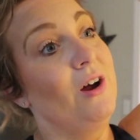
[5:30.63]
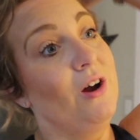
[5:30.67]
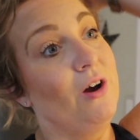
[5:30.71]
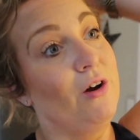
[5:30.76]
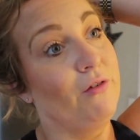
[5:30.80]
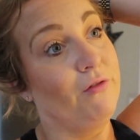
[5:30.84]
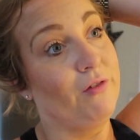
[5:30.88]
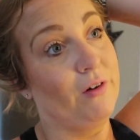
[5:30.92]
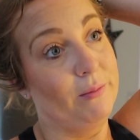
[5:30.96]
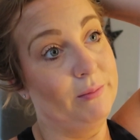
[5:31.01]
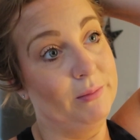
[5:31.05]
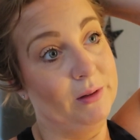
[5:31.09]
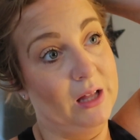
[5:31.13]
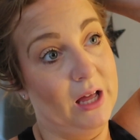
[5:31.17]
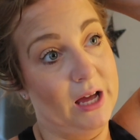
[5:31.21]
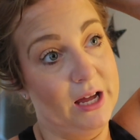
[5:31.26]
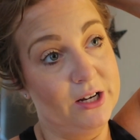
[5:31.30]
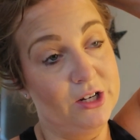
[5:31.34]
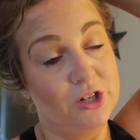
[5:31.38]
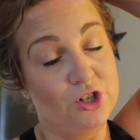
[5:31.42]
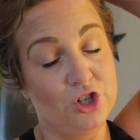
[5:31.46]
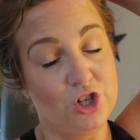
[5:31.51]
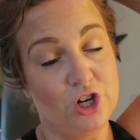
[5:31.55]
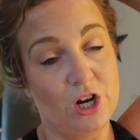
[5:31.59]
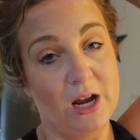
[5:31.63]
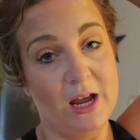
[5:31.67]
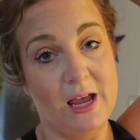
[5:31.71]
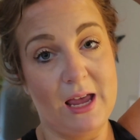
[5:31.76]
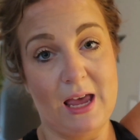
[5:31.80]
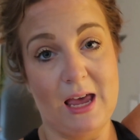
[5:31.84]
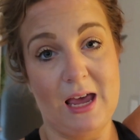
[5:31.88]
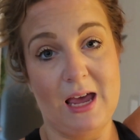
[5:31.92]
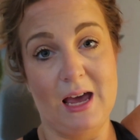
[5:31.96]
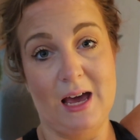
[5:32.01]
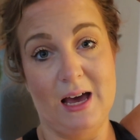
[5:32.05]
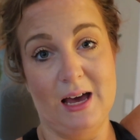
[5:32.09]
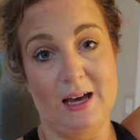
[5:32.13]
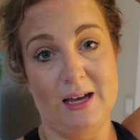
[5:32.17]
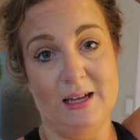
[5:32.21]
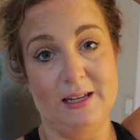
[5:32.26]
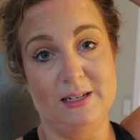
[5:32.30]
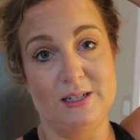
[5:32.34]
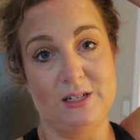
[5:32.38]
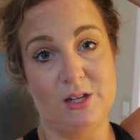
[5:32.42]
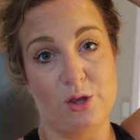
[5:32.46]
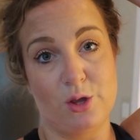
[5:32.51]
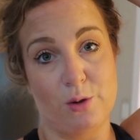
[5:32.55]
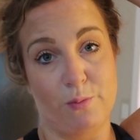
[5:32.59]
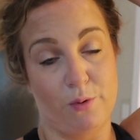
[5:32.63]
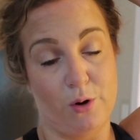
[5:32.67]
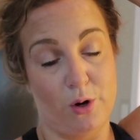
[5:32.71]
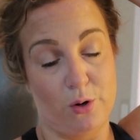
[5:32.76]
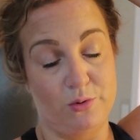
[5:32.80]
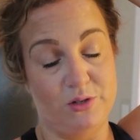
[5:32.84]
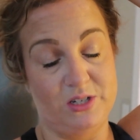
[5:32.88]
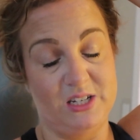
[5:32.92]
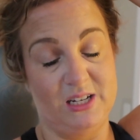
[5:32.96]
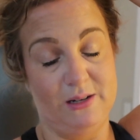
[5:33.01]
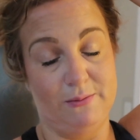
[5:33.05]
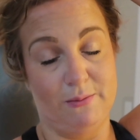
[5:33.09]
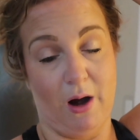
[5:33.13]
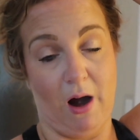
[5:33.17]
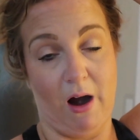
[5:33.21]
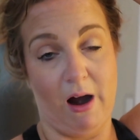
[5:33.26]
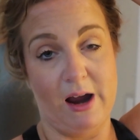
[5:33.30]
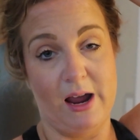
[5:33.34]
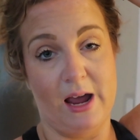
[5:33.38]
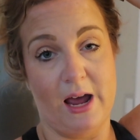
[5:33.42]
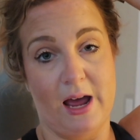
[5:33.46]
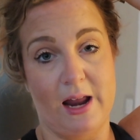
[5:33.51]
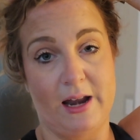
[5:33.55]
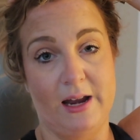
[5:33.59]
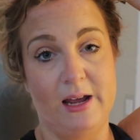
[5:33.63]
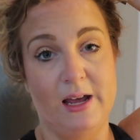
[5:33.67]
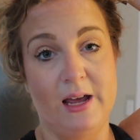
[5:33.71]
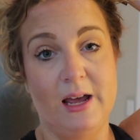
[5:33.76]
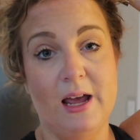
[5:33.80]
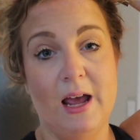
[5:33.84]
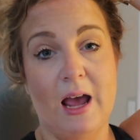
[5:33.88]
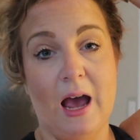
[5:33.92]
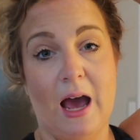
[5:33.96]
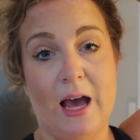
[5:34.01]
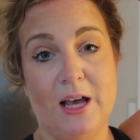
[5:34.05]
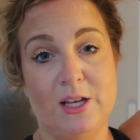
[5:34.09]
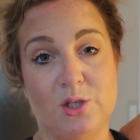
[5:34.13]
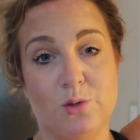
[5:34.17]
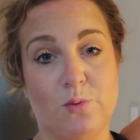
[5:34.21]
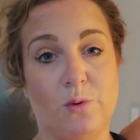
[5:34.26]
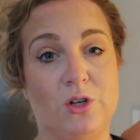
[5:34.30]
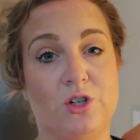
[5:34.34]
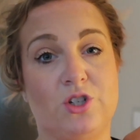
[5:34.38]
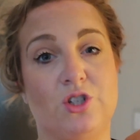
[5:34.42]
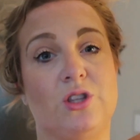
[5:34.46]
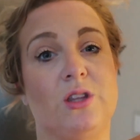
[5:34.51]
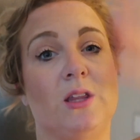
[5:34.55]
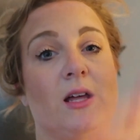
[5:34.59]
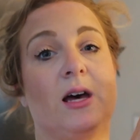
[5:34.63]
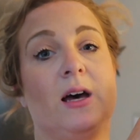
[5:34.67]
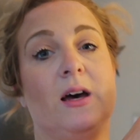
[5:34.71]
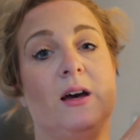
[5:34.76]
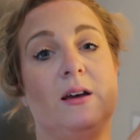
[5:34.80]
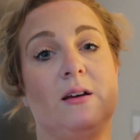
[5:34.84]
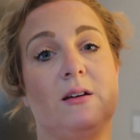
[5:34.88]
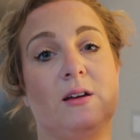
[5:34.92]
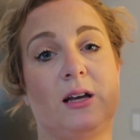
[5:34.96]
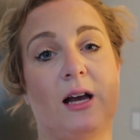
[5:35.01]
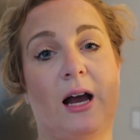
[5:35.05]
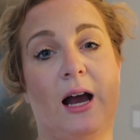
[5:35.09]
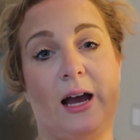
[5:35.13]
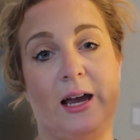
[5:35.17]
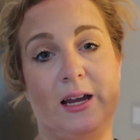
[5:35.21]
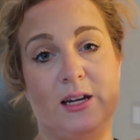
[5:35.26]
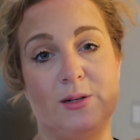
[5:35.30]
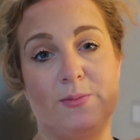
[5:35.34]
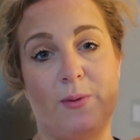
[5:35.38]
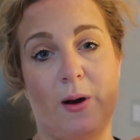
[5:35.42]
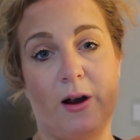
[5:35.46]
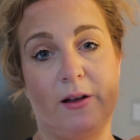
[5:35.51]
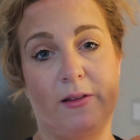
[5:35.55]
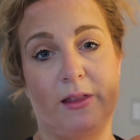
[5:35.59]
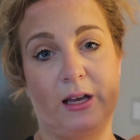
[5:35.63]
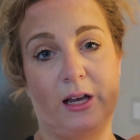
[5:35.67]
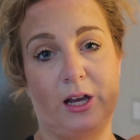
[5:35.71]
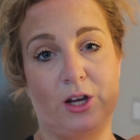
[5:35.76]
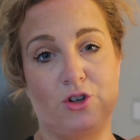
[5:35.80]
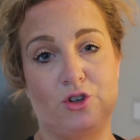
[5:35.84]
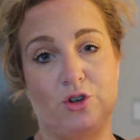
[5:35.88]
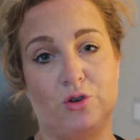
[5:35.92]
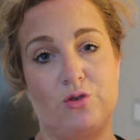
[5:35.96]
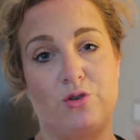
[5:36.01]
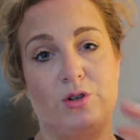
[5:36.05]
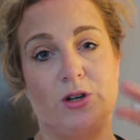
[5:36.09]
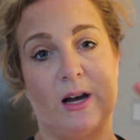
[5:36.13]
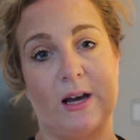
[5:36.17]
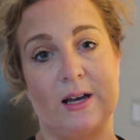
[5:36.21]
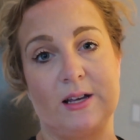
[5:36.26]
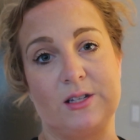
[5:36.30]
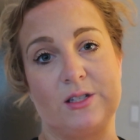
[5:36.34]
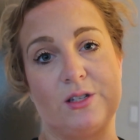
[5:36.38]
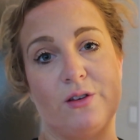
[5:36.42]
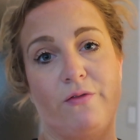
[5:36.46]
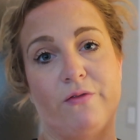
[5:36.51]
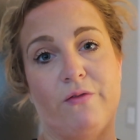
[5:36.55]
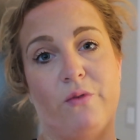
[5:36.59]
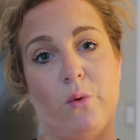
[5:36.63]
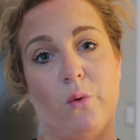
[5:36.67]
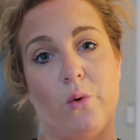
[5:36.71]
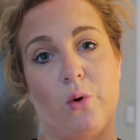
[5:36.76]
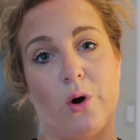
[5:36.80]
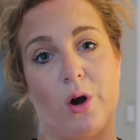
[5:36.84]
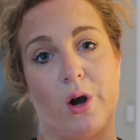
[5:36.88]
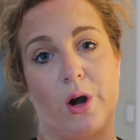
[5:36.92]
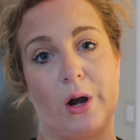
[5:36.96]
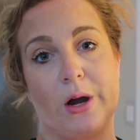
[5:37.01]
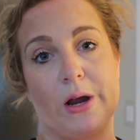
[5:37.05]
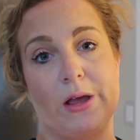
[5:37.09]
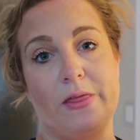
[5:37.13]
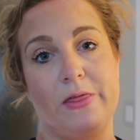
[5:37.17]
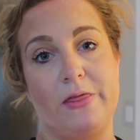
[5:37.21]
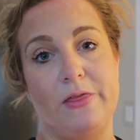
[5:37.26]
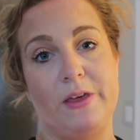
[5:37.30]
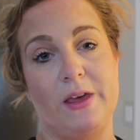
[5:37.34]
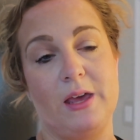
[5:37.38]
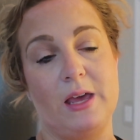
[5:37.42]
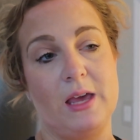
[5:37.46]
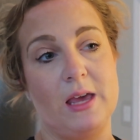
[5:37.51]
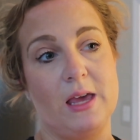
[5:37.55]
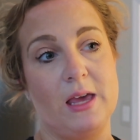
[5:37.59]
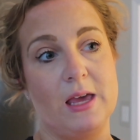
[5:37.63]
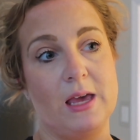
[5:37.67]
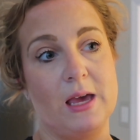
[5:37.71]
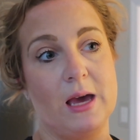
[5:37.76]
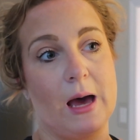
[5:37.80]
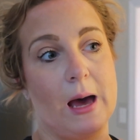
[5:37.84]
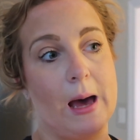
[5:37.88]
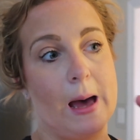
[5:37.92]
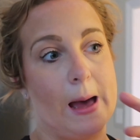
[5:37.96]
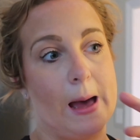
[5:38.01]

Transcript: from lunch and the protein bar I had. I switched the Kind bar, like I showed you guys, for the